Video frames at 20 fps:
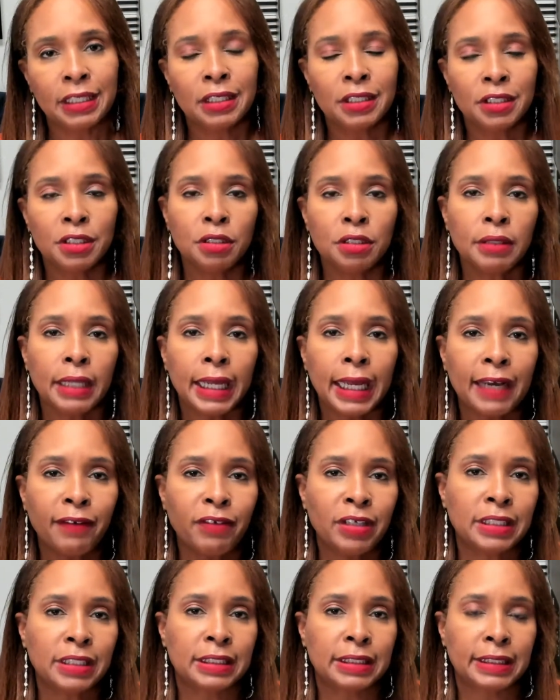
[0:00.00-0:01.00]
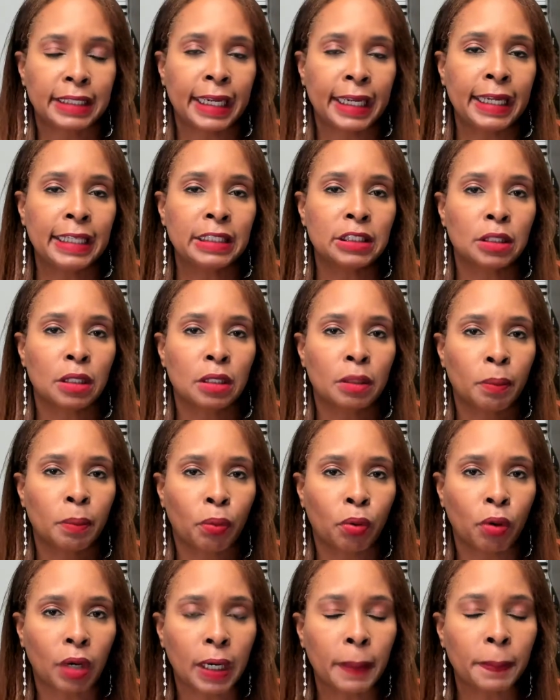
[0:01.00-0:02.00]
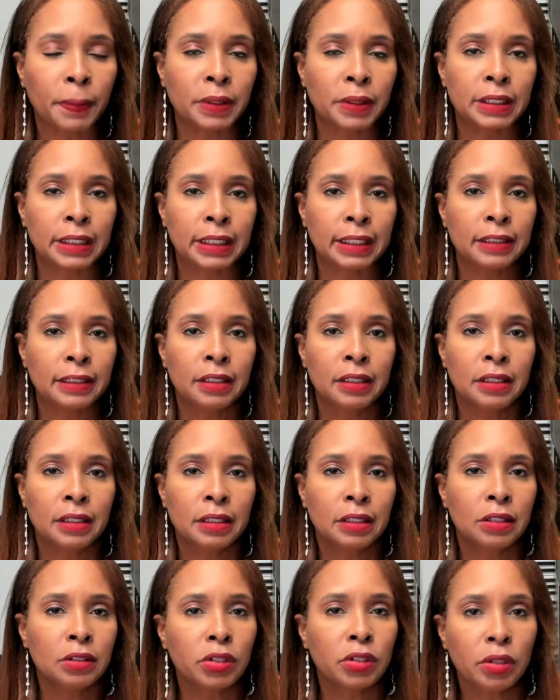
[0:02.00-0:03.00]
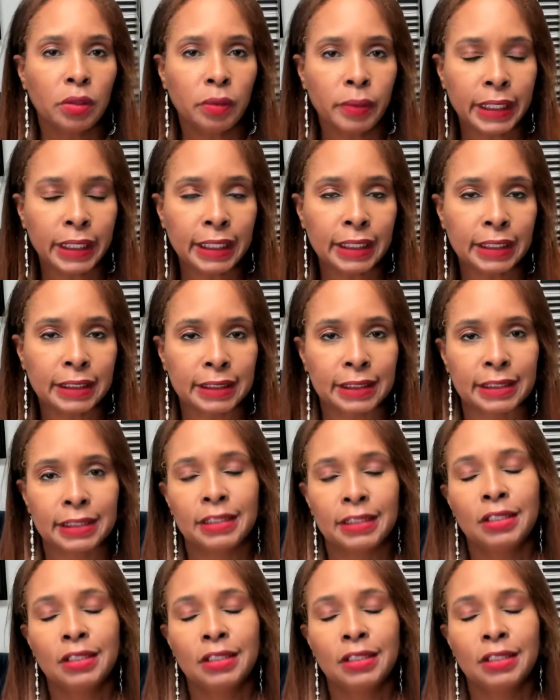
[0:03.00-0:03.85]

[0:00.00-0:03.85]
you have it staged properly, two weeks.